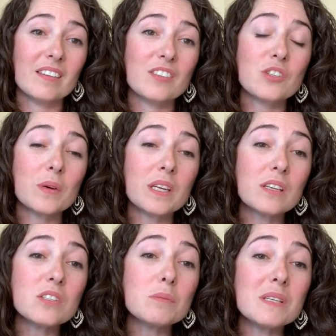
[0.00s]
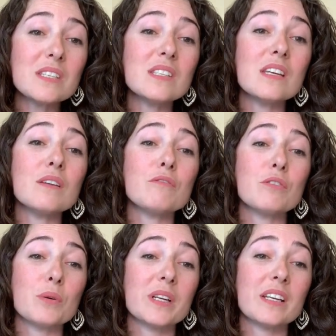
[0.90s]
So it needs to be
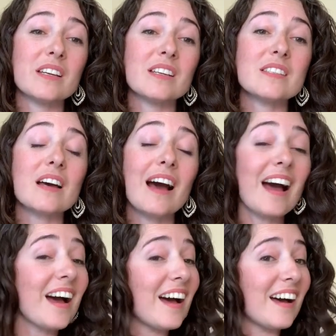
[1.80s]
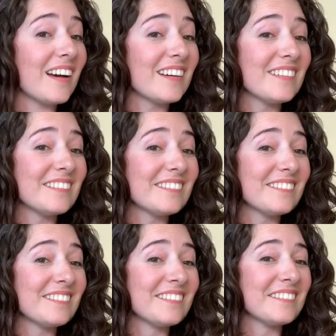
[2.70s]
seen for what it is.
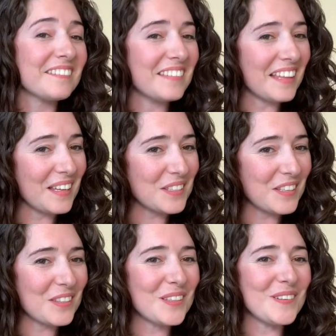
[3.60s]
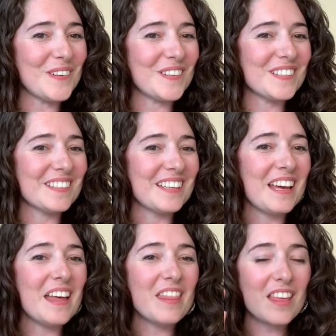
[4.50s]
There's a thought.
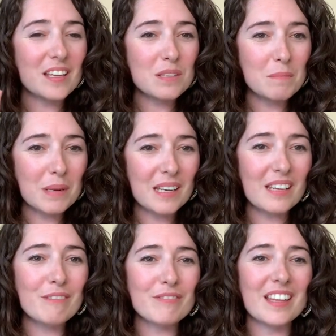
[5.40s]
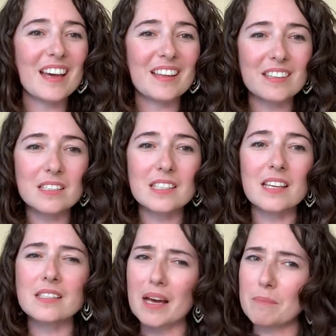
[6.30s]
There's a belief there that
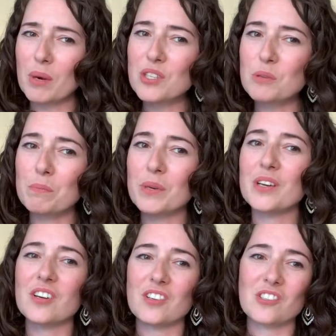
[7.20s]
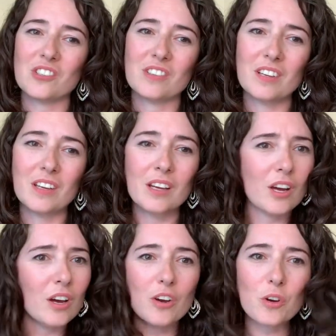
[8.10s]
says I must merge.
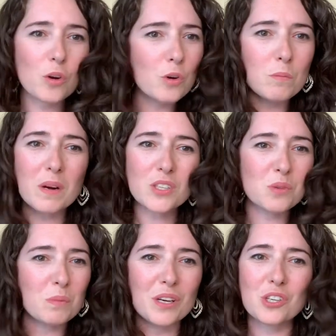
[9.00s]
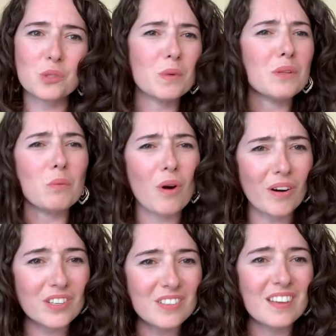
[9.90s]
Who must merge with
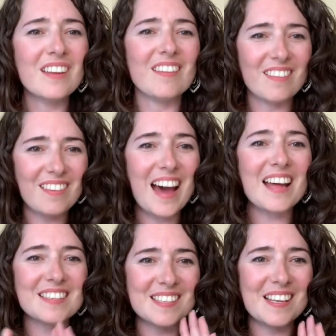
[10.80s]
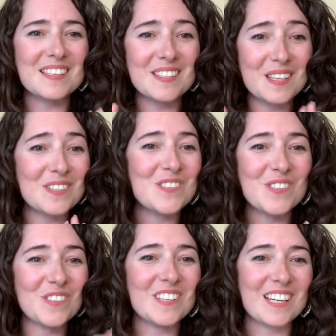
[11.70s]
what? That says
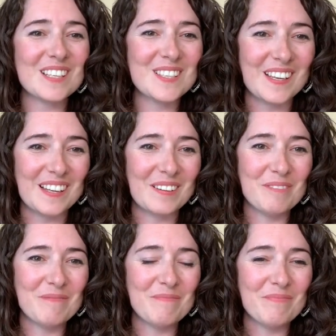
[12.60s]
there's two things here.